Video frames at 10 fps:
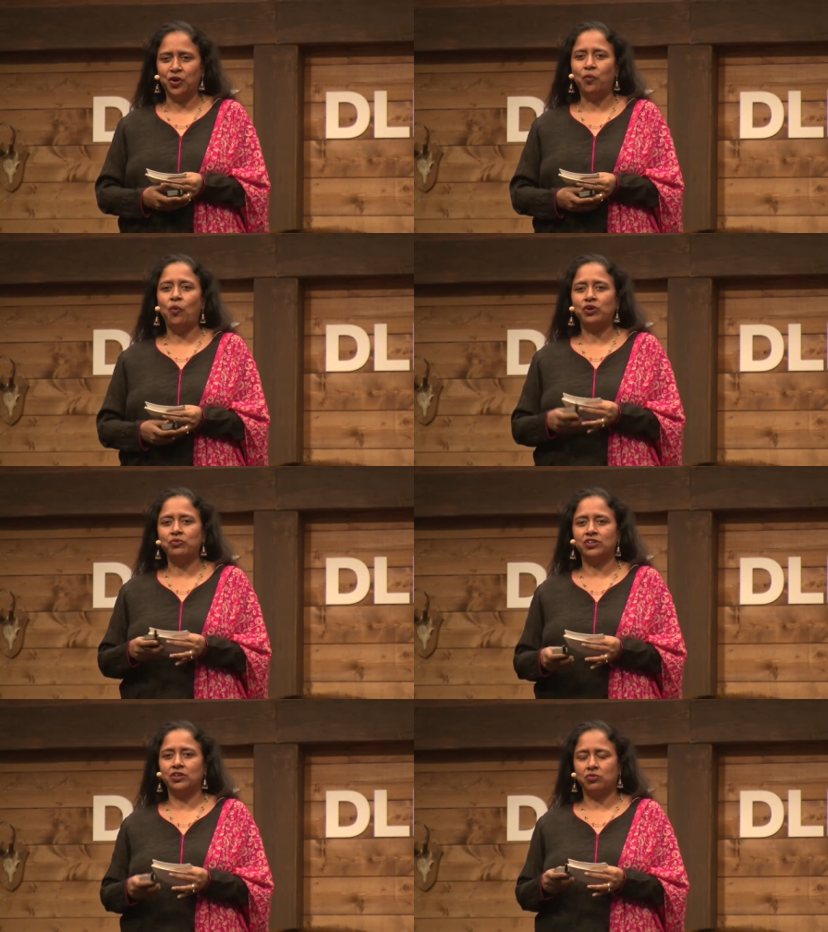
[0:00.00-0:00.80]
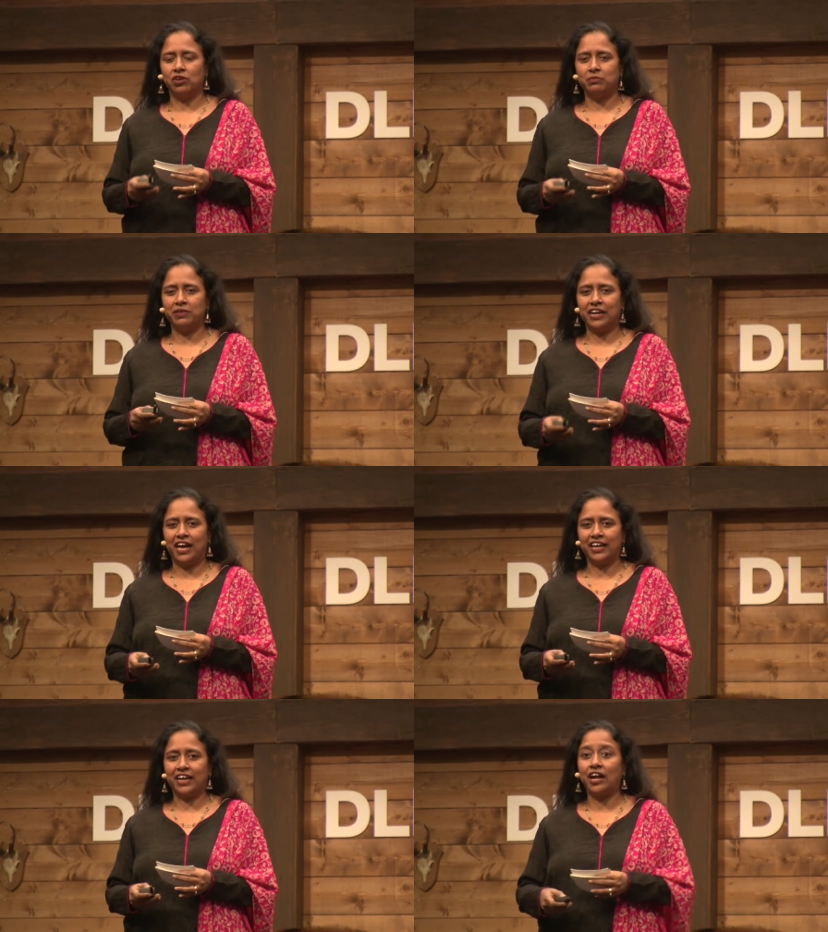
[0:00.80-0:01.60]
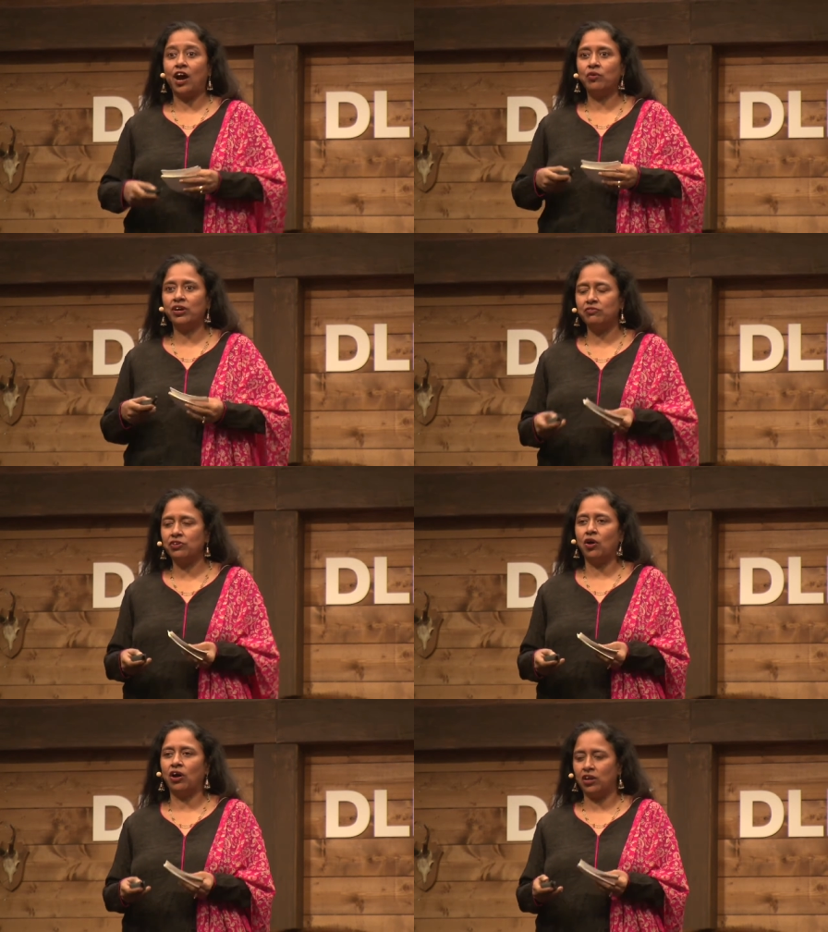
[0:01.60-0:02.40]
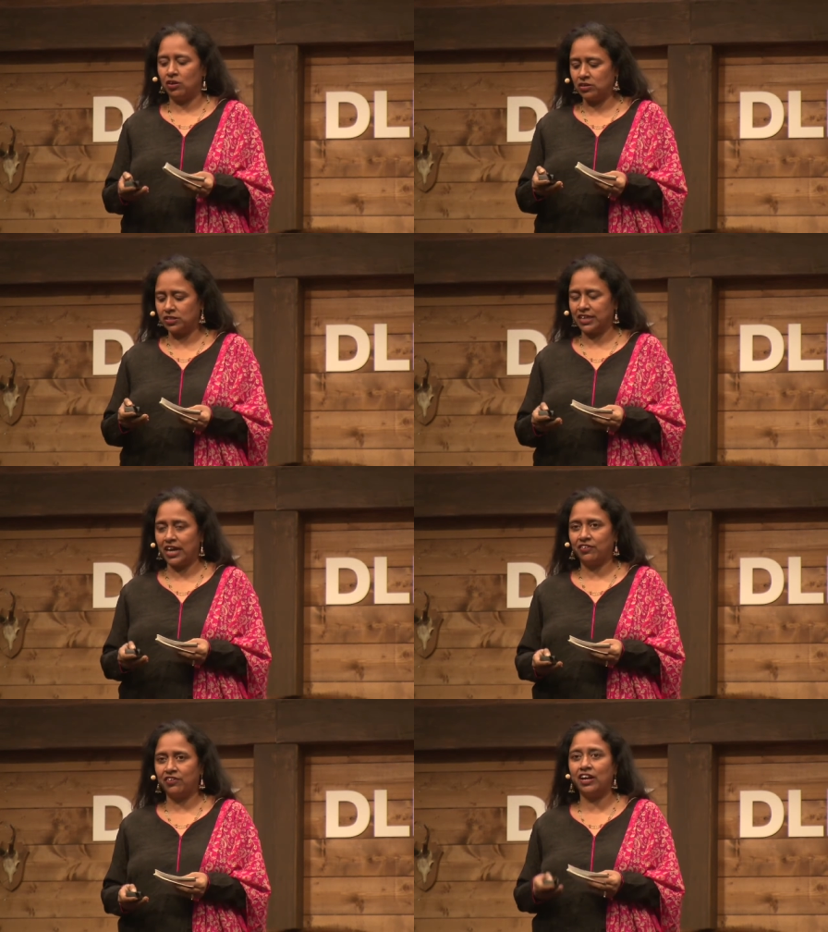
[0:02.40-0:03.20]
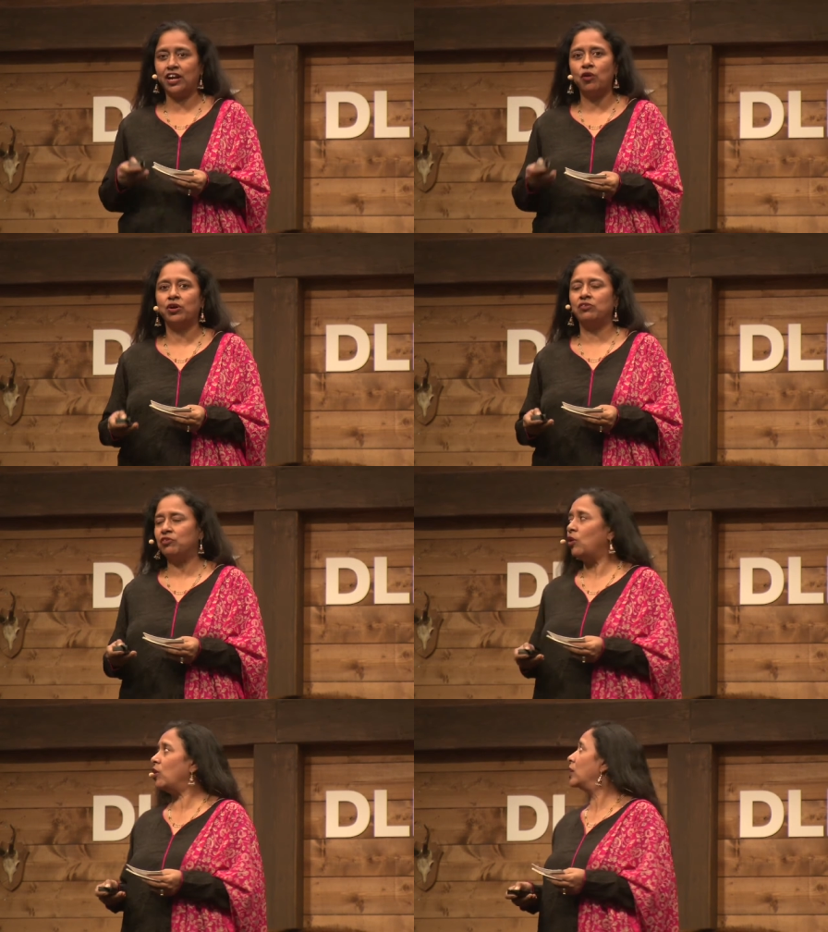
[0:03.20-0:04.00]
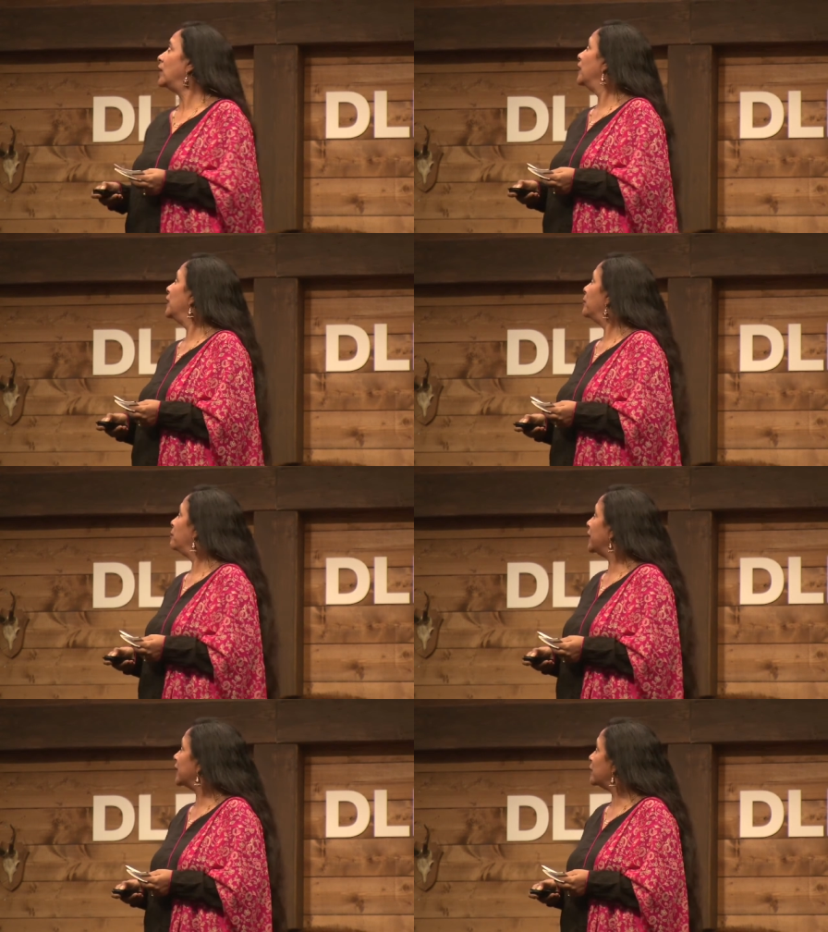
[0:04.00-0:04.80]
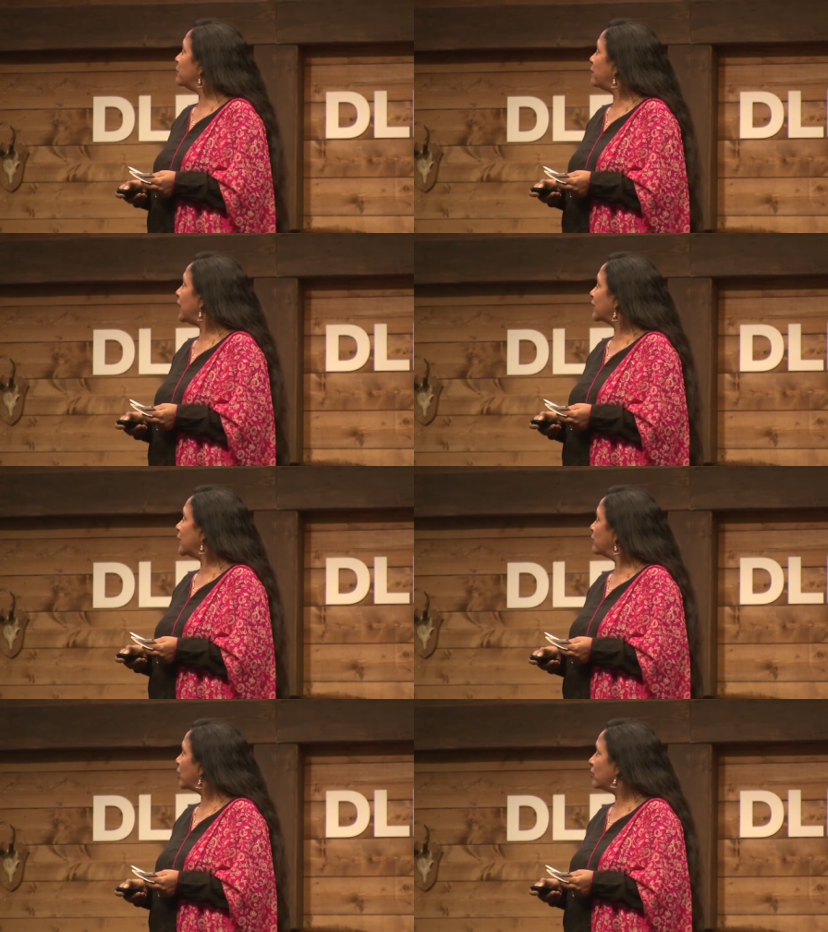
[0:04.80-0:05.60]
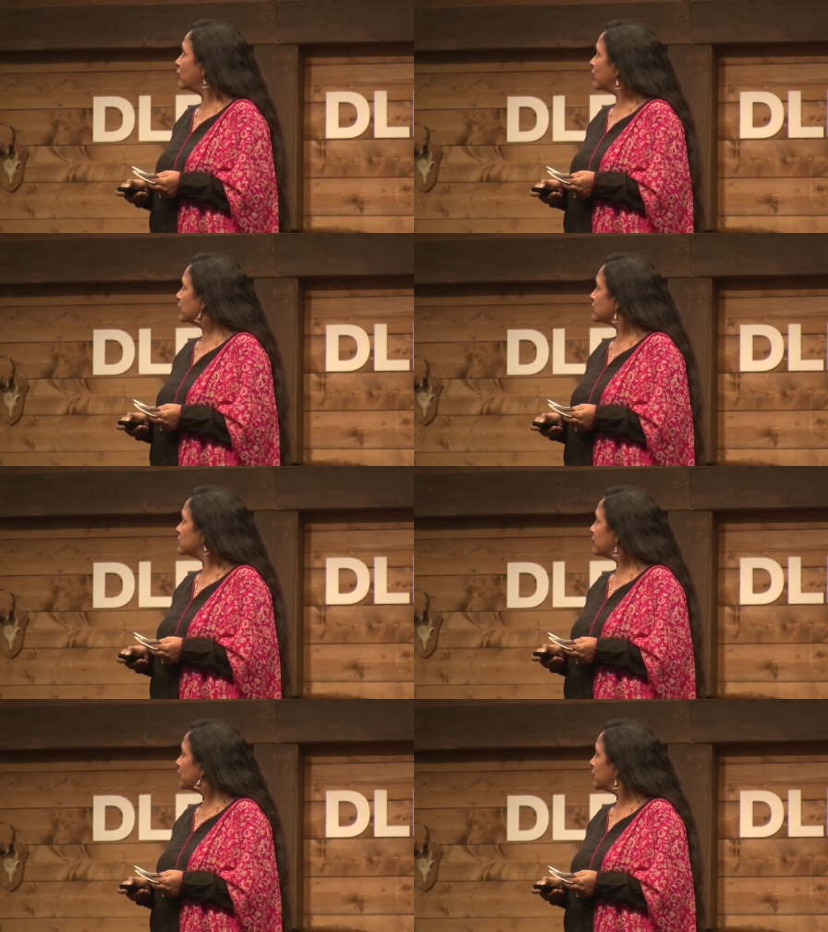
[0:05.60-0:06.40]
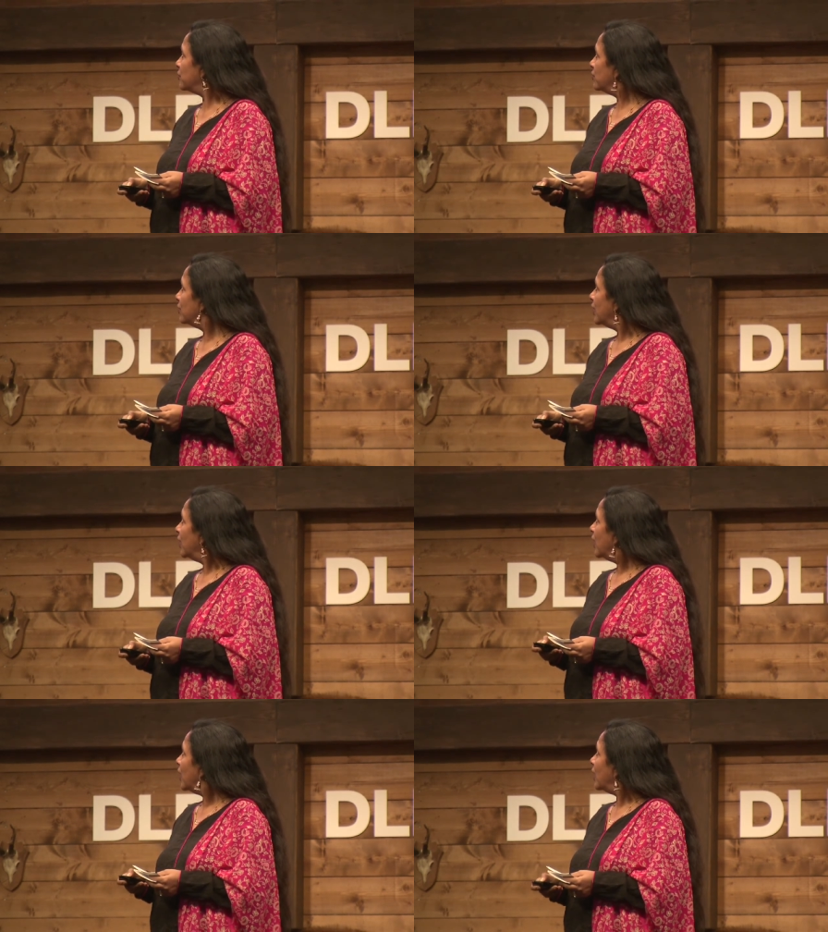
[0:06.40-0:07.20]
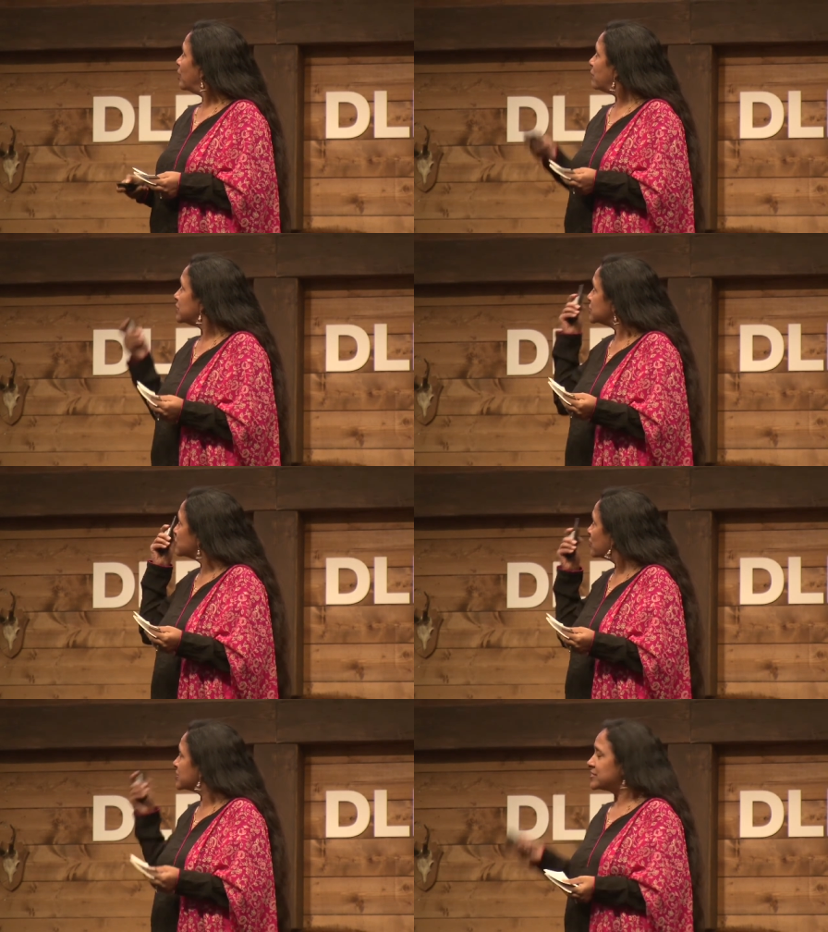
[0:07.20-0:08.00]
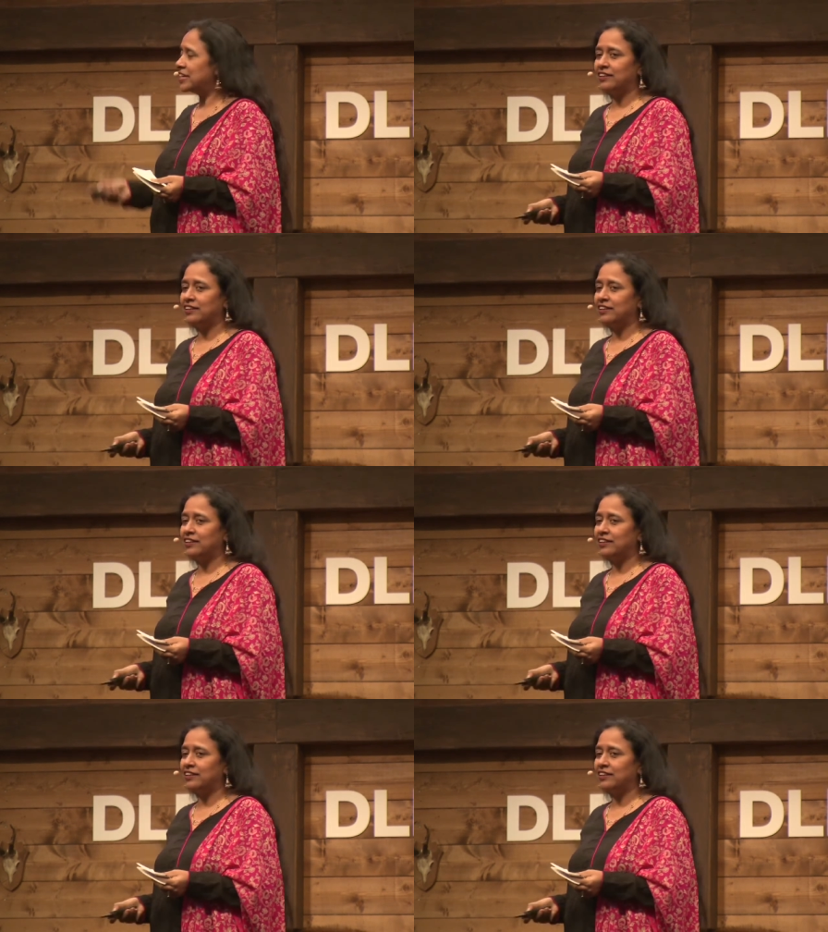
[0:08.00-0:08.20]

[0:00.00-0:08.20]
what would the world be like and how can we all learn together and how can we all make an impact. I'm not going to run this video. Um, I just want to say